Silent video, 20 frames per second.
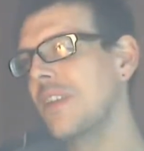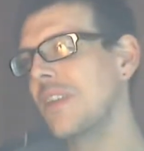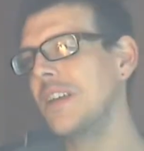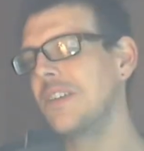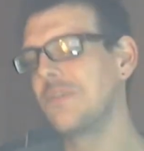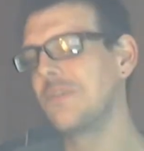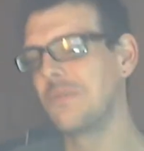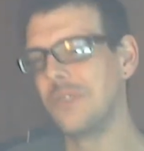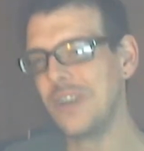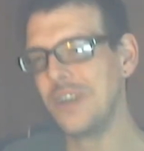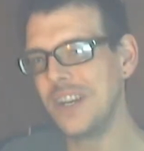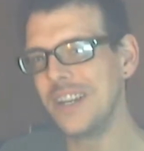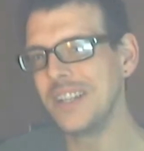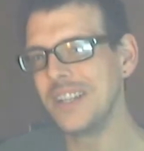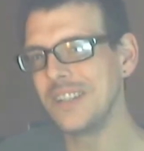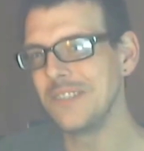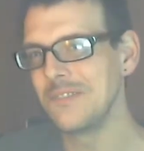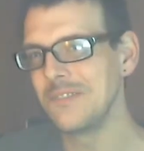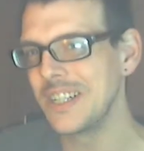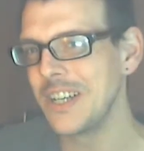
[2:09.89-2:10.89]
It's
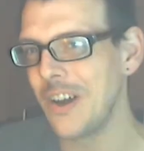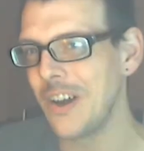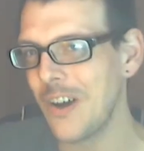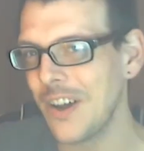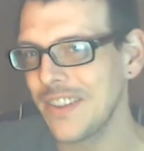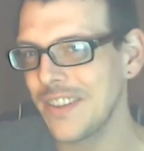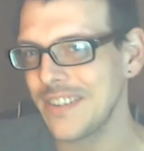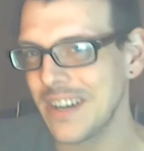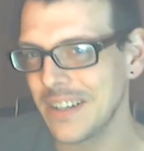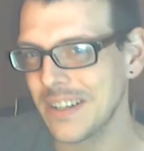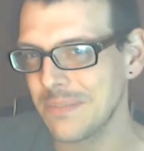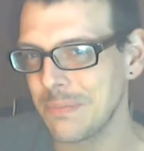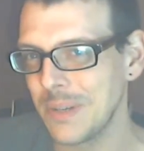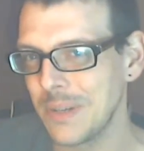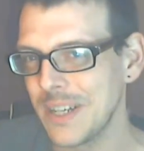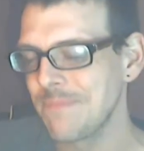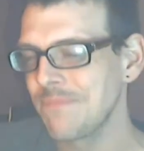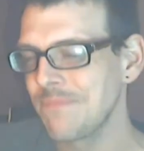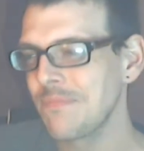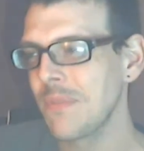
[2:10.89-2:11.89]
really, really hard to
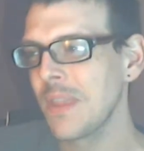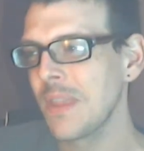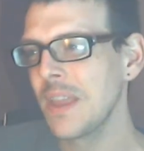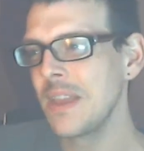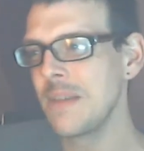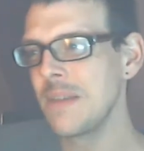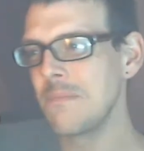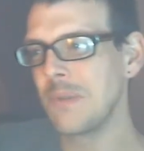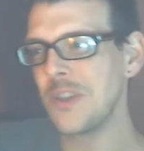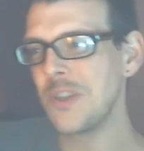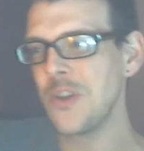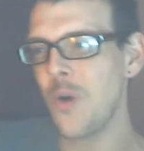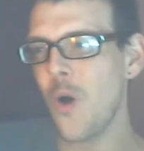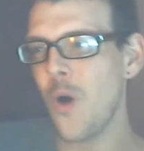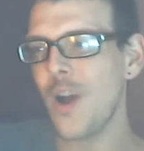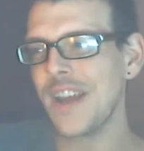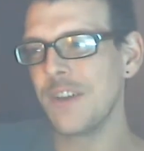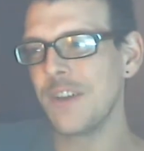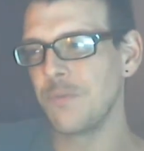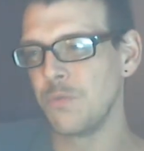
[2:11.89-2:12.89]
explain. But you are
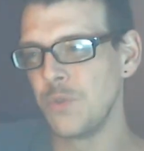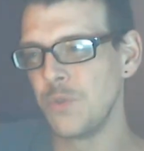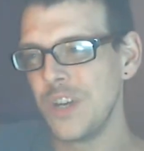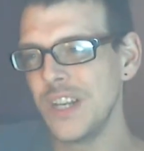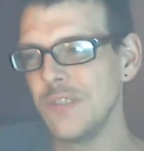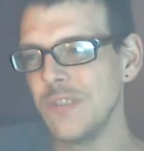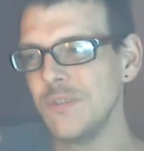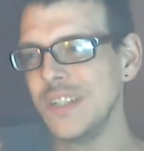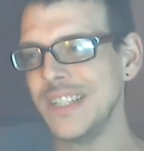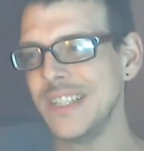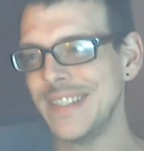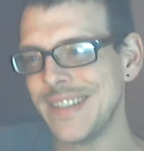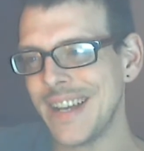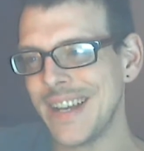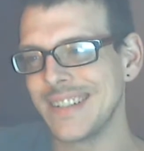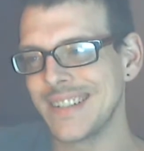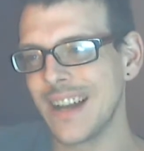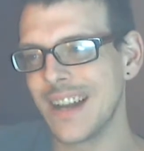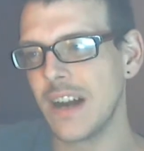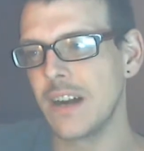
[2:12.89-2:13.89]
getting a really, really
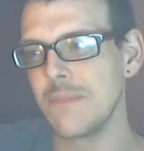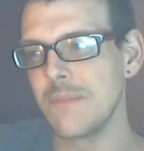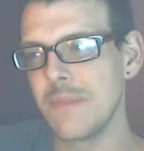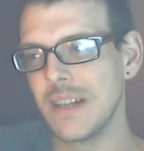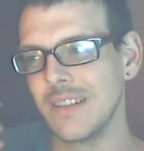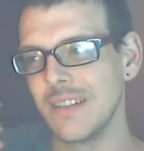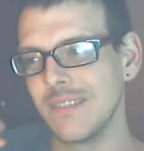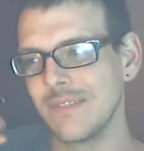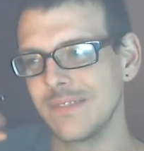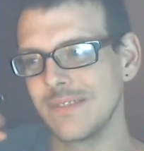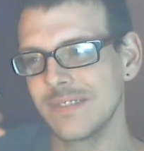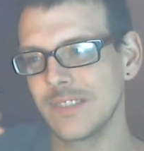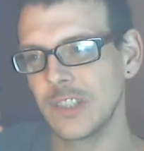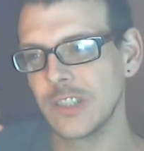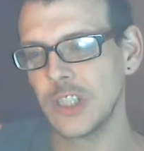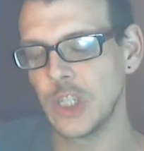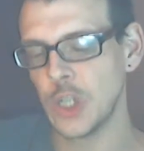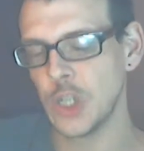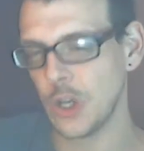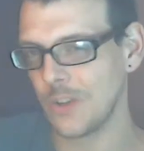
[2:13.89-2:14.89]
nice caramel
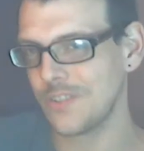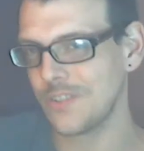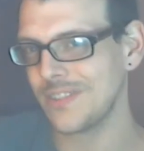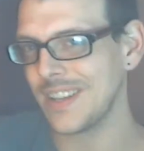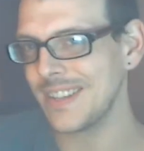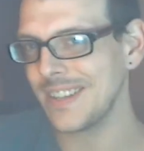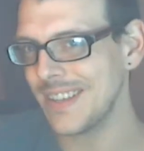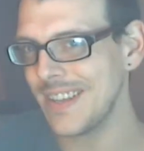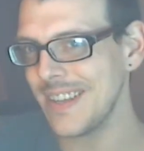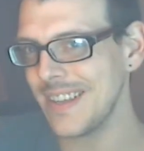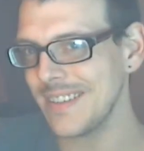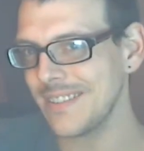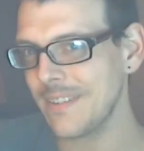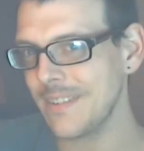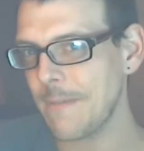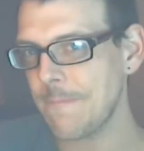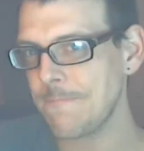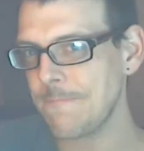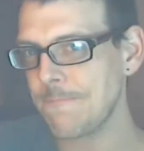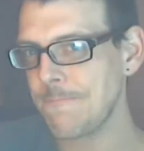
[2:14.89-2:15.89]
custard to
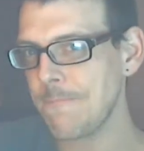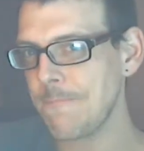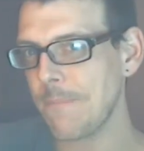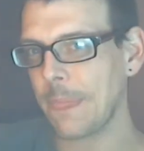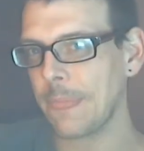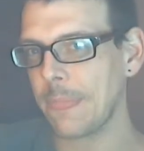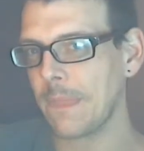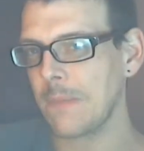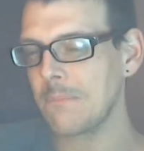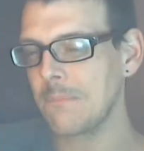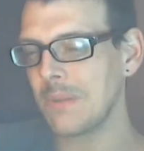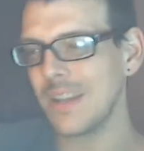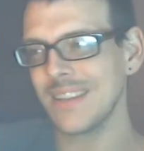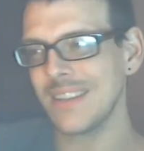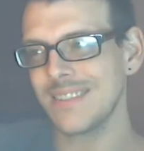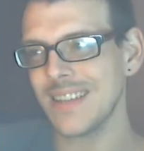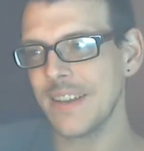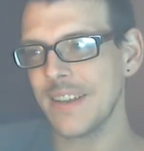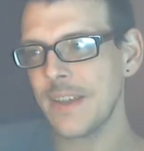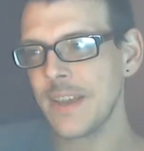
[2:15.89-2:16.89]
this. But like I
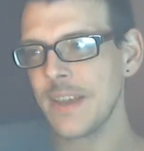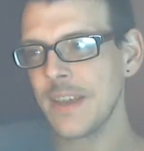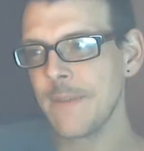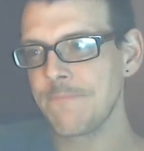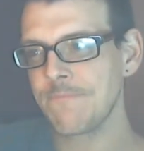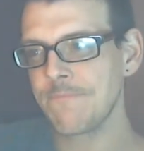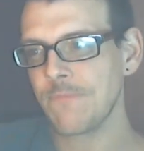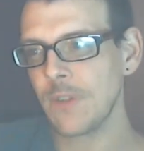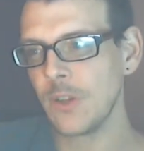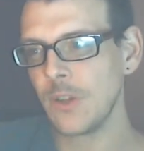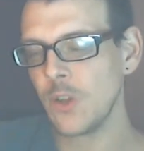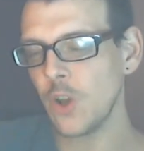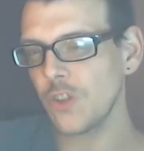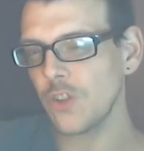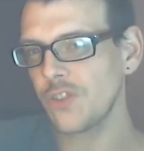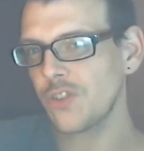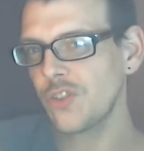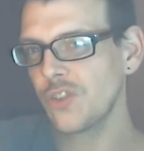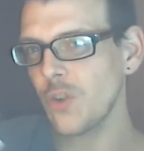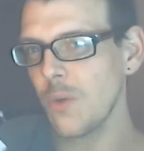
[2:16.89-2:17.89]
said, not
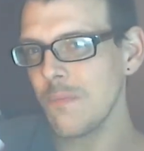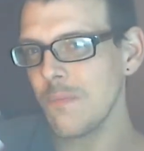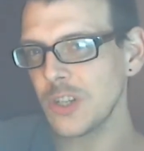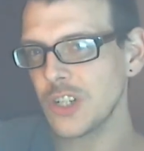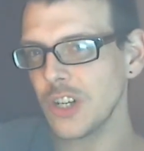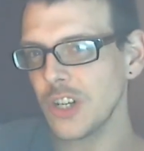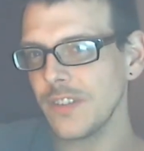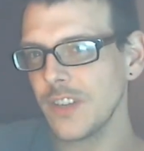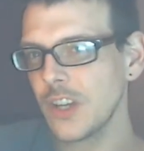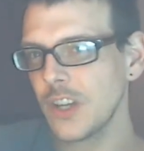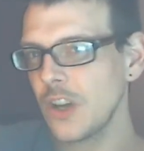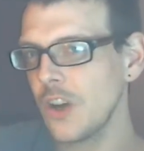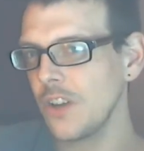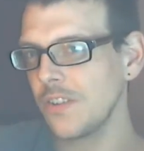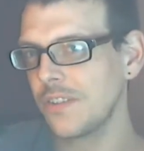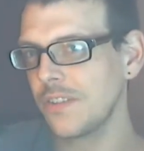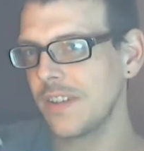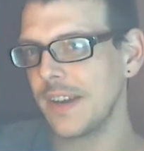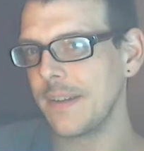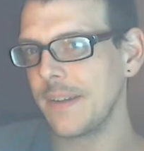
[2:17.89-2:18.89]
so much on the
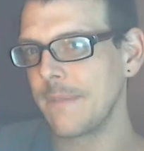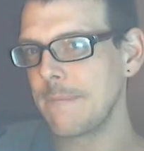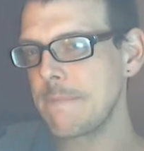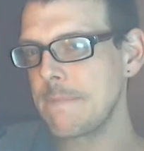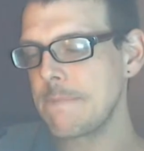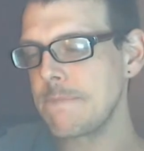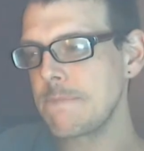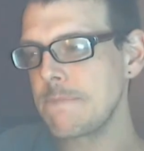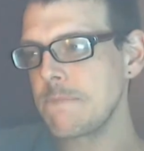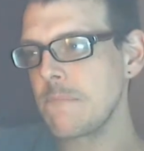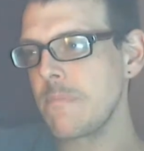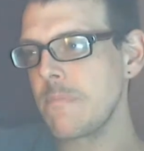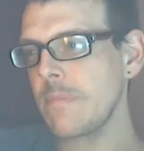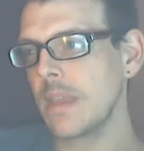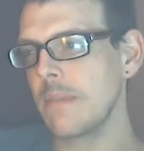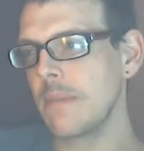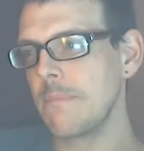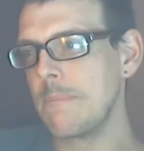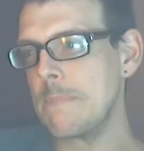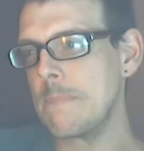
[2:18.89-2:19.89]
custard.
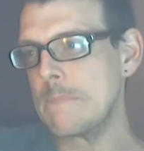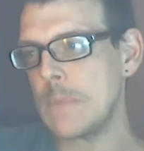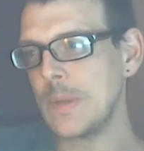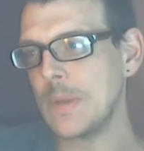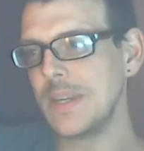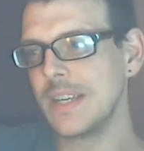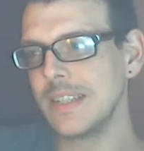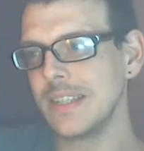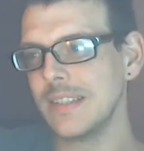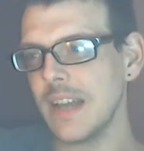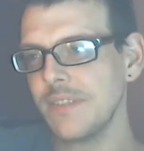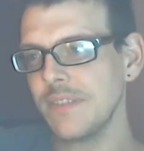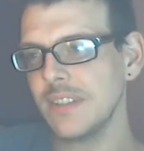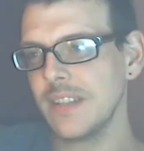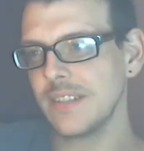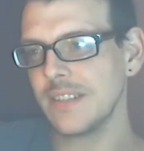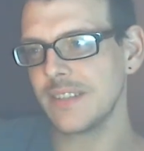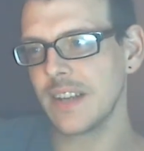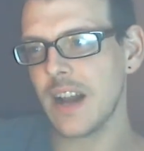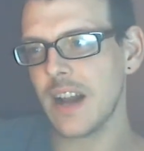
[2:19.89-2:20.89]
But you can definitely
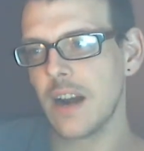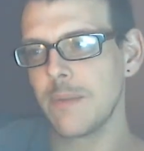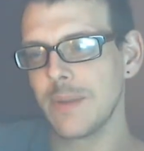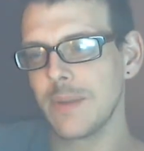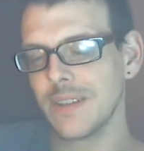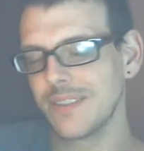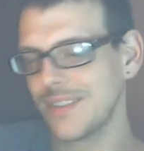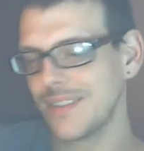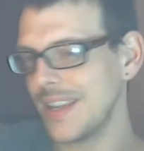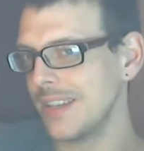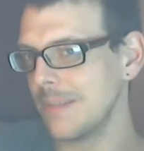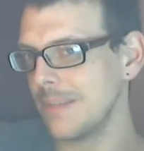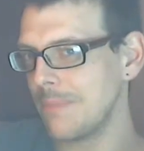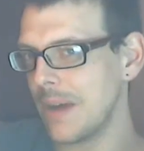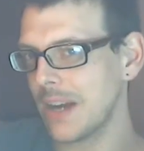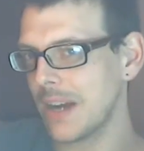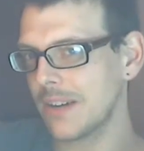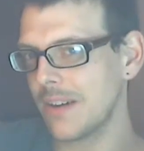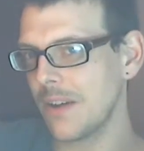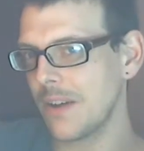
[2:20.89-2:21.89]
taste the caramel sitting in the
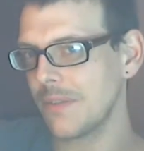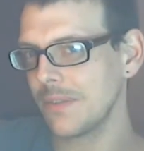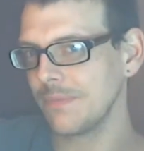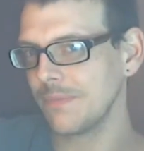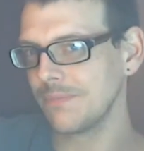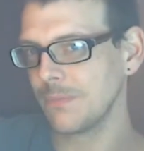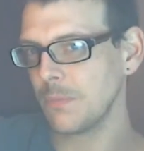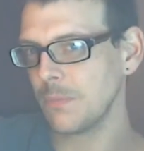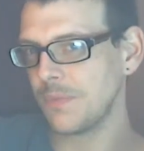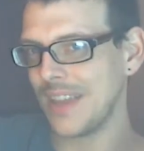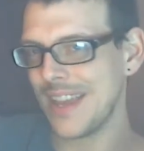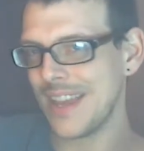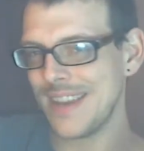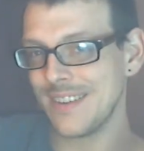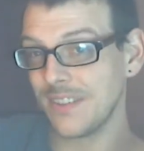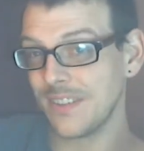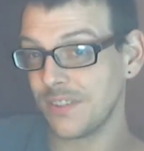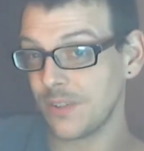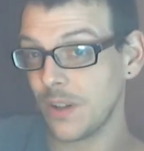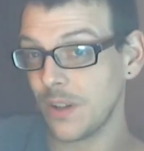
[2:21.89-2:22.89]
background with the
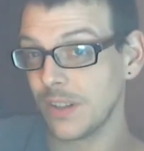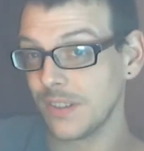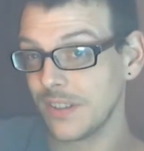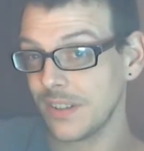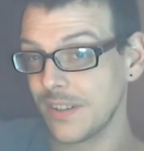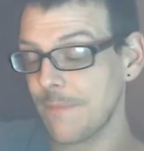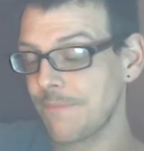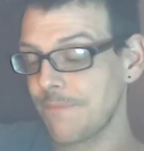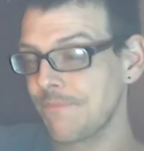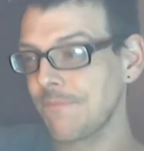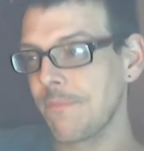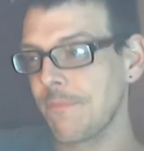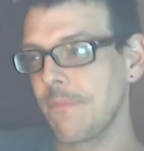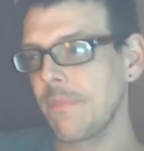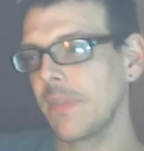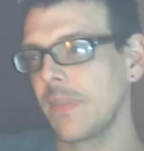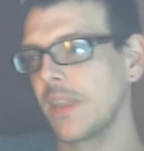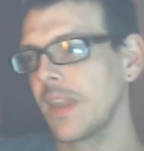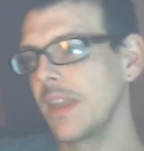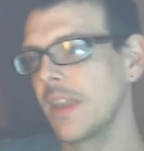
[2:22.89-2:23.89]
hint of salt to it.
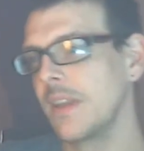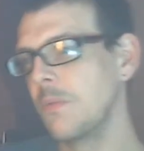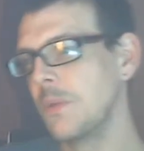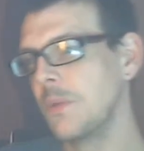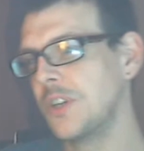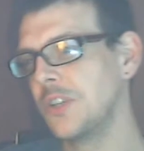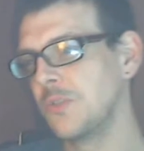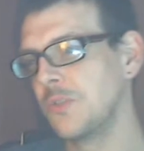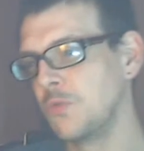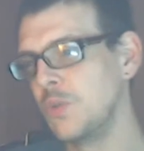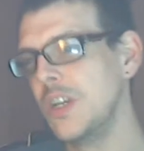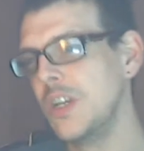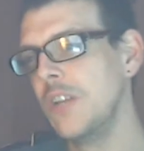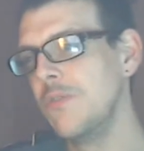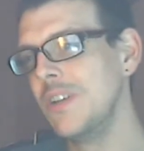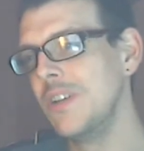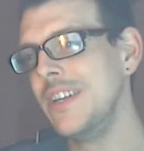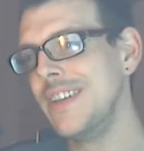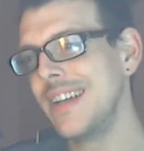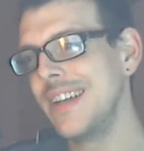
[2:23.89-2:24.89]
Which is really,
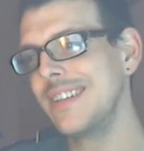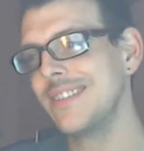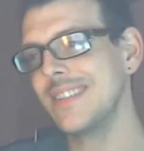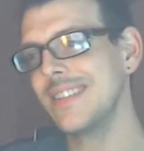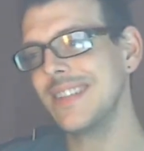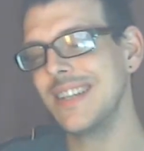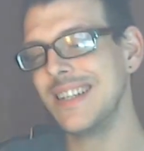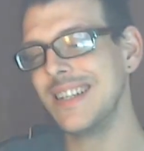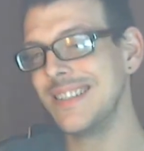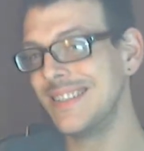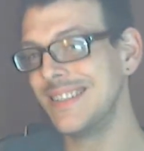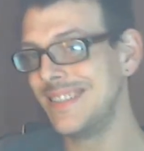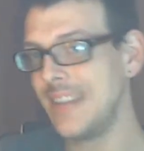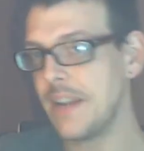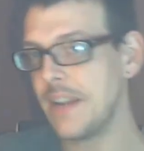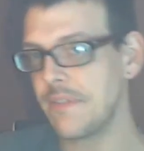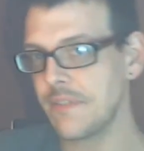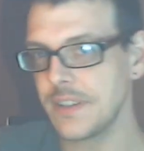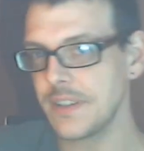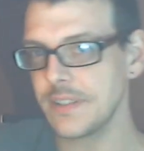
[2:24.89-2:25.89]
really nice. It's
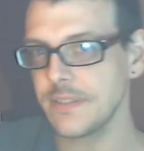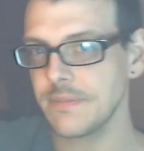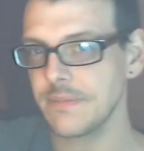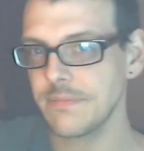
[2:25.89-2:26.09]
different.